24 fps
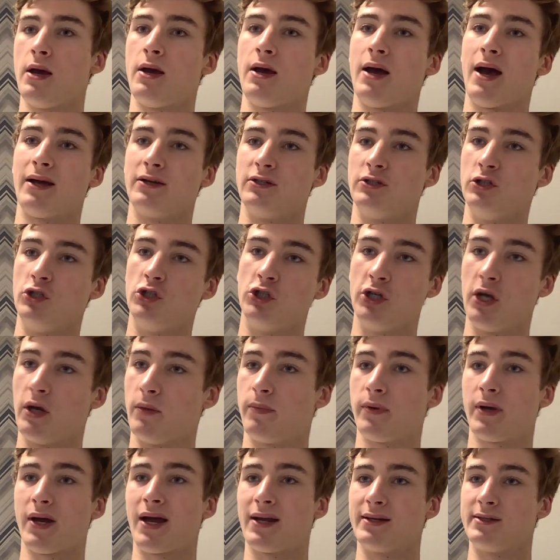anti-ship,
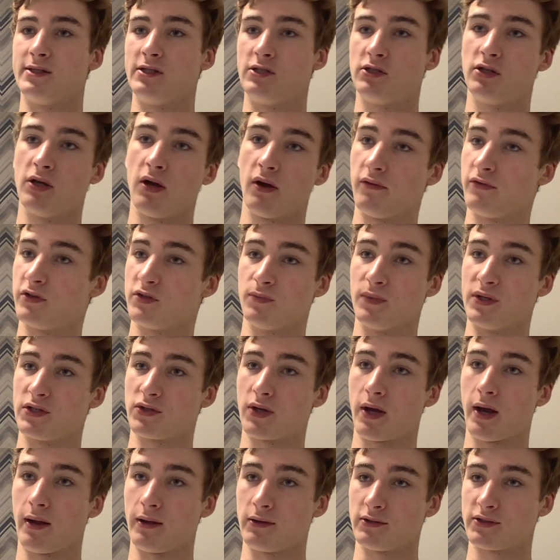anti-surface
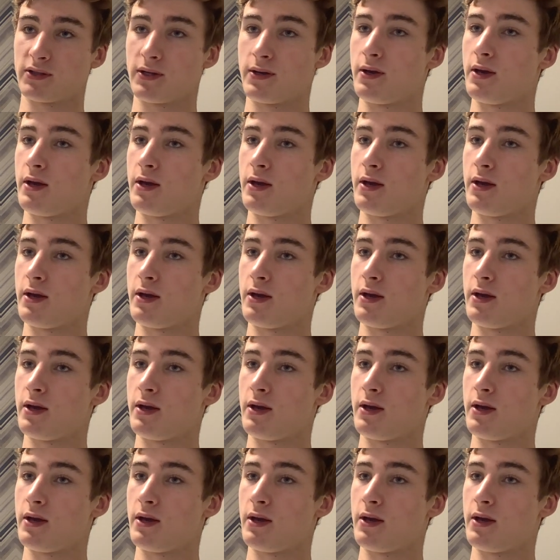missiles,